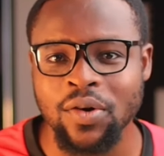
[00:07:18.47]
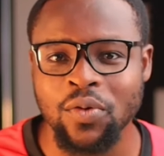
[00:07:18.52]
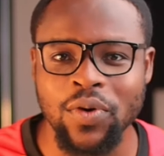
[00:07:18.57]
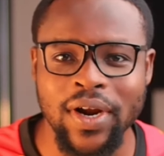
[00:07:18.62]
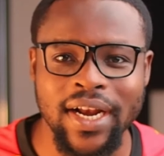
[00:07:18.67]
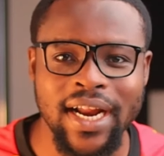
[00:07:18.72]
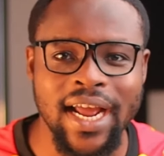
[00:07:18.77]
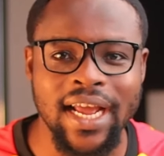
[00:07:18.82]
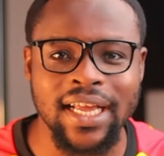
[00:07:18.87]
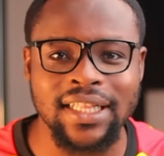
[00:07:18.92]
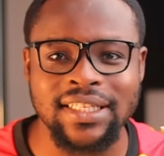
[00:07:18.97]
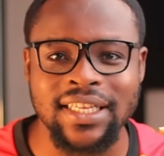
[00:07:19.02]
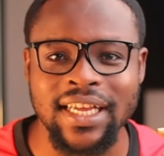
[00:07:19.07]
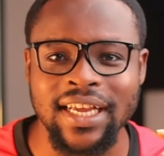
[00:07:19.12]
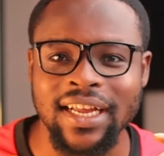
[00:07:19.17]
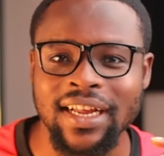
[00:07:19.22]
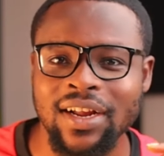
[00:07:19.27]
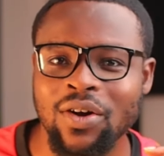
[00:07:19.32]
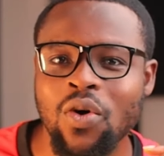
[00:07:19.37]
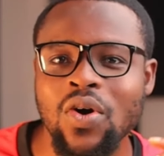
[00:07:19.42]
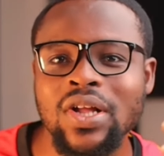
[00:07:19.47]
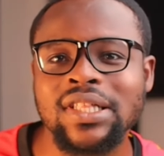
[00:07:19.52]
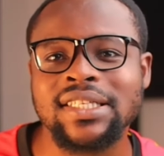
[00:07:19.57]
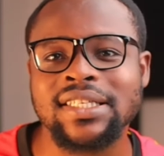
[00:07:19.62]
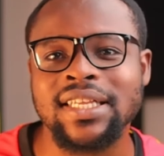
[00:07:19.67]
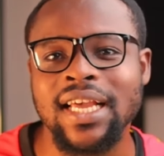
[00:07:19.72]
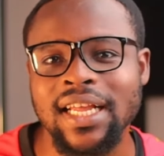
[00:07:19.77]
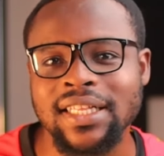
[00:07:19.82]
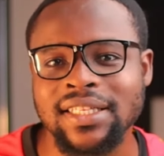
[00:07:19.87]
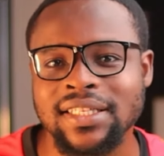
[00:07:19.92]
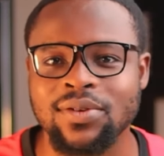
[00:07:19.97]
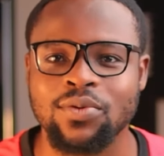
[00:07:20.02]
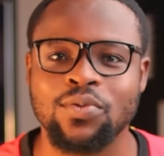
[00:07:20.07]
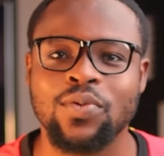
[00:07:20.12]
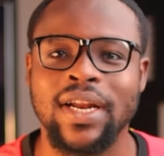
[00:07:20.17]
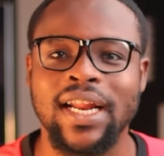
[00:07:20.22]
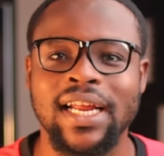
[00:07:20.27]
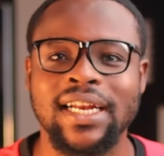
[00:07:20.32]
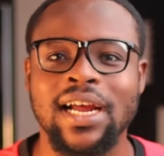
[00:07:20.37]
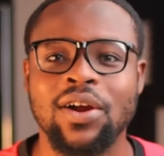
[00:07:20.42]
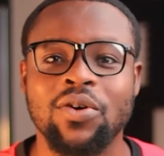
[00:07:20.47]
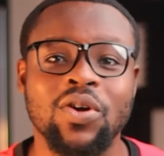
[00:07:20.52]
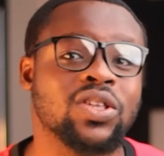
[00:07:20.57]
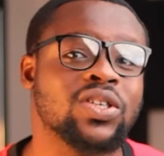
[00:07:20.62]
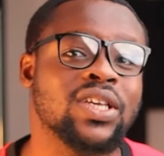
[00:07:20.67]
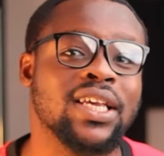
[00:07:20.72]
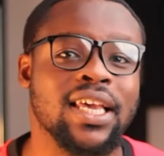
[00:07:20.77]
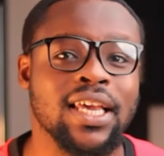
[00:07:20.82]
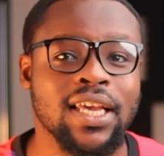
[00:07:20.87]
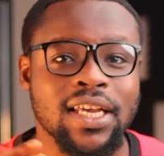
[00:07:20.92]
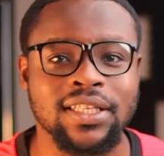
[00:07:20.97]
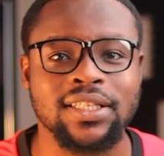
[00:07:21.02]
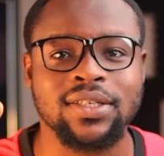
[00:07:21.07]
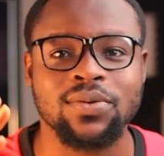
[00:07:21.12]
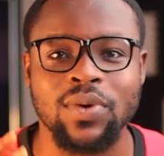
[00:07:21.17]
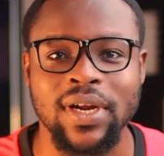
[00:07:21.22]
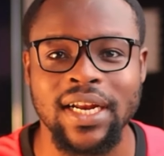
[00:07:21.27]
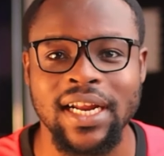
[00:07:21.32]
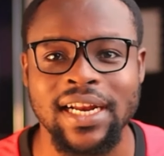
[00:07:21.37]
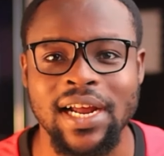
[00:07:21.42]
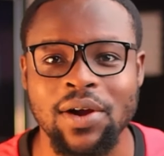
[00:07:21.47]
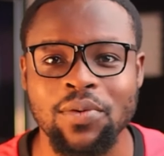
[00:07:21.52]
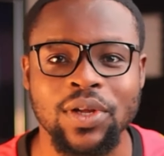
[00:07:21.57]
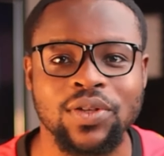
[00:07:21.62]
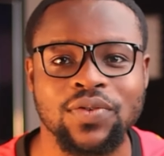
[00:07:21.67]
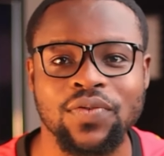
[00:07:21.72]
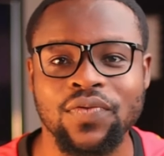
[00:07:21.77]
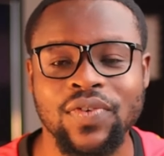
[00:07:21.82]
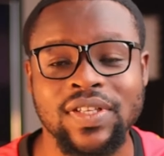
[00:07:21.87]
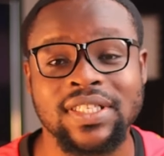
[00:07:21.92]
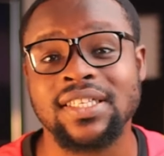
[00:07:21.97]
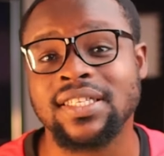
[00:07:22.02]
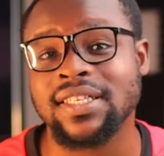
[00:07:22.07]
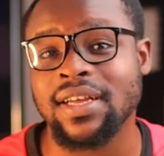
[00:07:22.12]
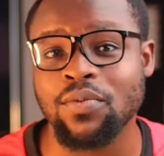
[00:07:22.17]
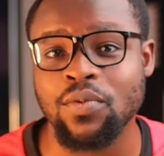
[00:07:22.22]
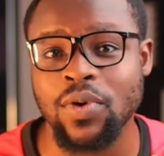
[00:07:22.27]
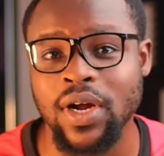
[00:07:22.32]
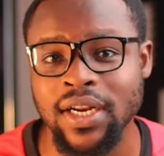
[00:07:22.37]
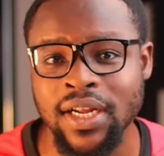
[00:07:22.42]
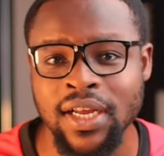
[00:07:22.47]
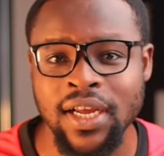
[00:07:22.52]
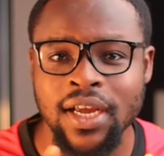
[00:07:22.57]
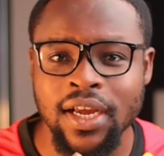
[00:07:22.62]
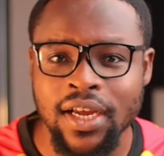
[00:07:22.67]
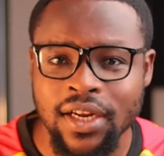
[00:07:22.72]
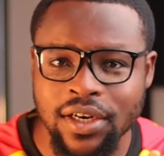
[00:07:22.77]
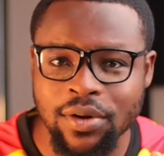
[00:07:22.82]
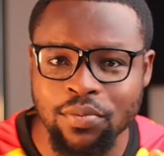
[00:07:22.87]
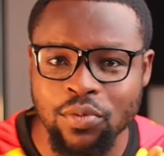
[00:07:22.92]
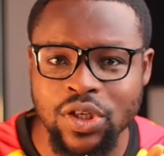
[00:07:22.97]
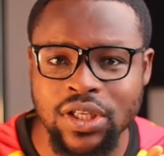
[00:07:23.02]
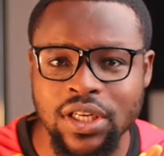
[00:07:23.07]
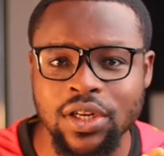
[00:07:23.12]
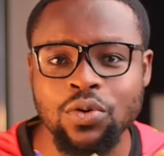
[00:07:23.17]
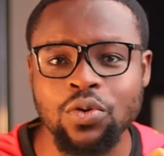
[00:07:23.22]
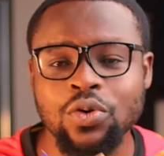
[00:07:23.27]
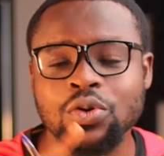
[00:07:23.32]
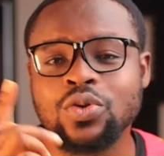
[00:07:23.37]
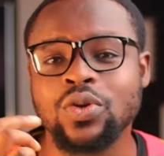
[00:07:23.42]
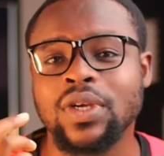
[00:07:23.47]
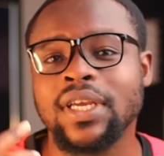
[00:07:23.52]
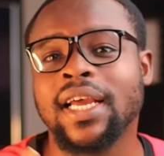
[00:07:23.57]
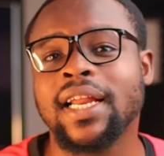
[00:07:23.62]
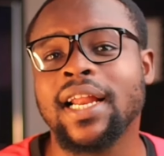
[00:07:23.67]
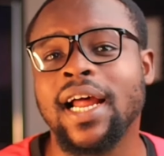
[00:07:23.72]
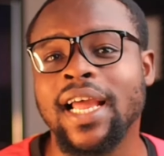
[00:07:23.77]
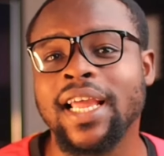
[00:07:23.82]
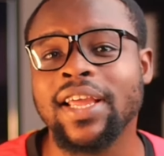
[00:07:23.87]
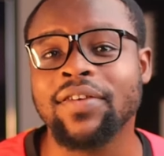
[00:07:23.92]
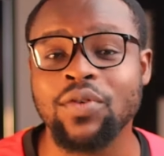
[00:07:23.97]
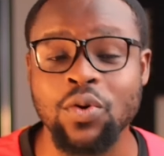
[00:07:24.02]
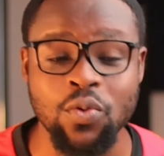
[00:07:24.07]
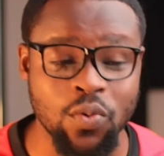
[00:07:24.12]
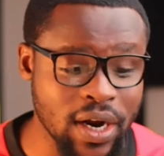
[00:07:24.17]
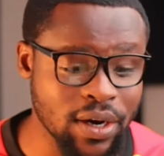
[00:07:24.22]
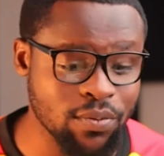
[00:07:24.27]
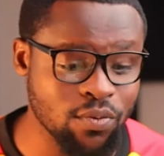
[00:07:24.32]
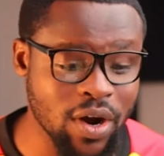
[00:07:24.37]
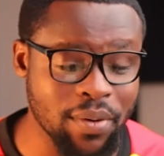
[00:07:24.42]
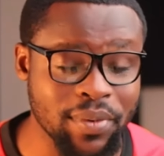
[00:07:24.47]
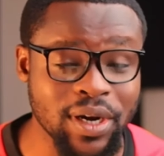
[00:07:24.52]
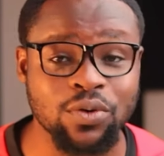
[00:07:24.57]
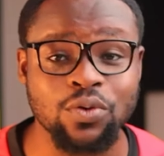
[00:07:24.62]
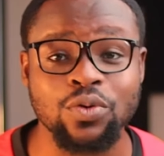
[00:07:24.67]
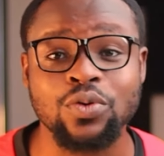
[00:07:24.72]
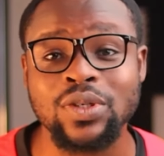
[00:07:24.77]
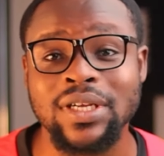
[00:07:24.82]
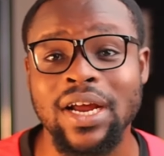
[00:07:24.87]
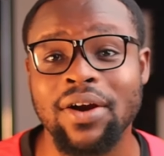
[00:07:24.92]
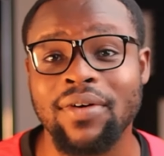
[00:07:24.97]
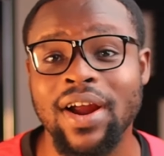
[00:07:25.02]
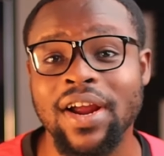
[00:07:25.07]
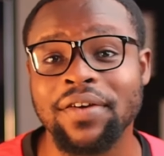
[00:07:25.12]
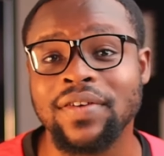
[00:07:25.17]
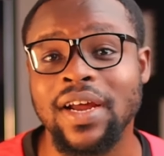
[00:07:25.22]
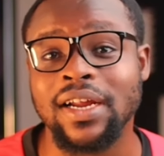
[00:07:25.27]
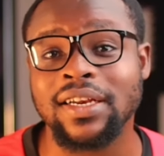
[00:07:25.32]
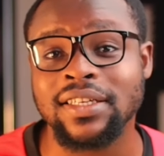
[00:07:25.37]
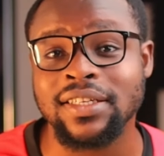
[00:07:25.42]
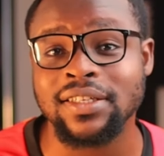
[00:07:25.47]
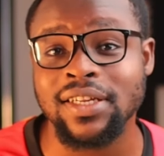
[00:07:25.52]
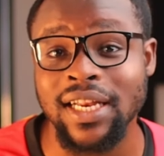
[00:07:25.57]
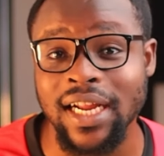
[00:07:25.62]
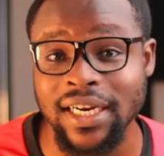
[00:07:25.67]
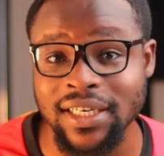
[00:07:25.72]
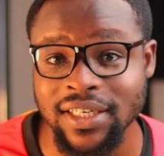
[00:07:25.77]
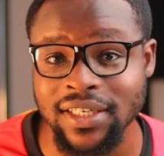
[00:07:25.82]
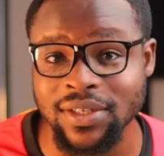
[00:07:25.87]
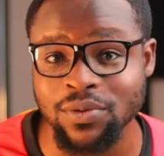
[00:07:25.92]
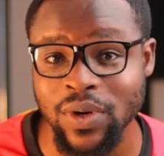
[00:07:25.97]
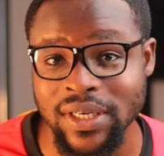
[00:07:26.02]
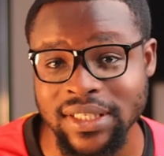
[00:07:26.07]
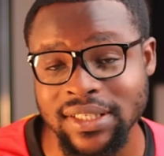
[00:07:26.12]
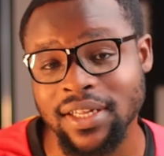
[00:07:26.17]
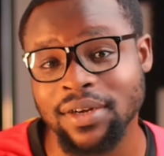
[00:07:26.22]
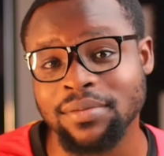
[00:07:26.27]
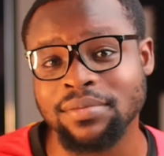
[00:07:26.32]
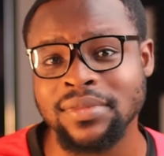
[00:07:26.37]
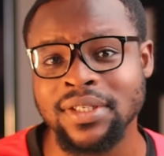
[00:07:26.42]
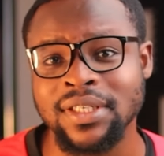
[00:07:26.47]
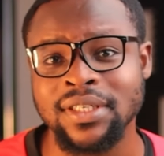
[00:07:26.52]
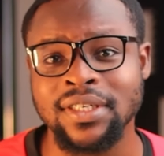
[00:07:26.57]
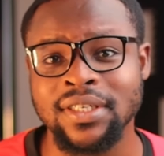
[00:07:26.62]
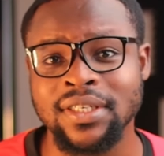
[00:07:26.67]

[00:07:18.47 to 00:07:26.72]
Whether it's a concert, whether they're going to eat, whether they're going to visit someone, they mostly go together. Even when Mohammed Kudus arrived at London, West Ham,